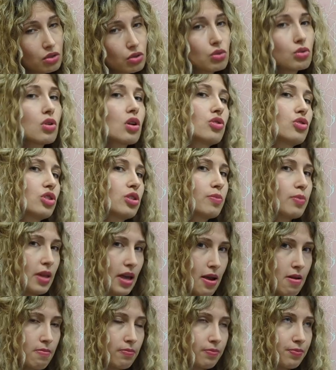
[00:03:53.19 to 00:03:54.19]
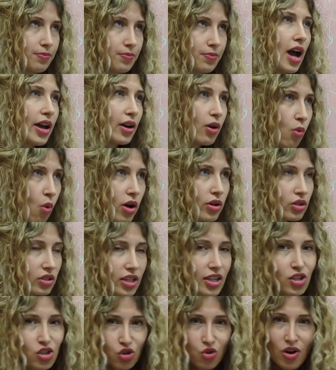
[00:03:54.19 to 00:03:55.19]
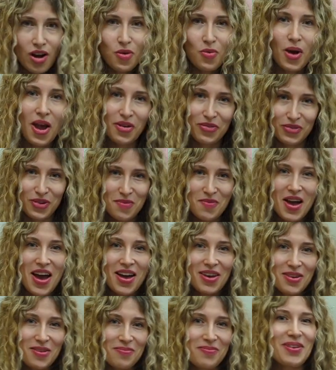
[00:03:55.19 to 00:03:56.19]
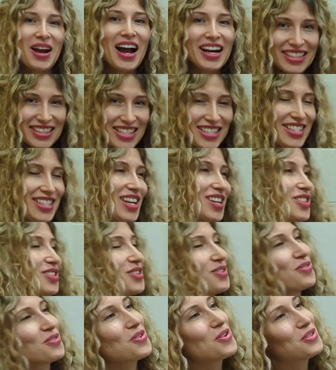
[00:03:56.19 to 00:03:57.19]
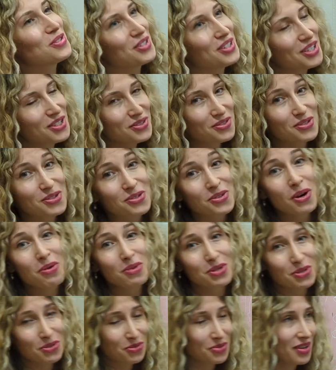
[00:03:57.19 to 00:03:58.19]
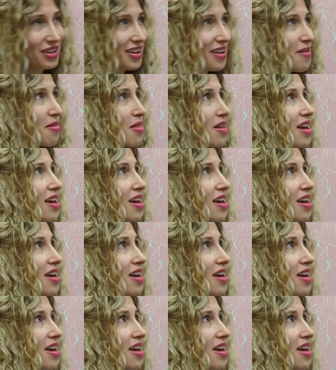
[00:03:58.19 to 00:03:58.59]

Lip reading: Do not just play. I don't want to take joy away from your practice session. Of course, you need to enjoy what you're doing.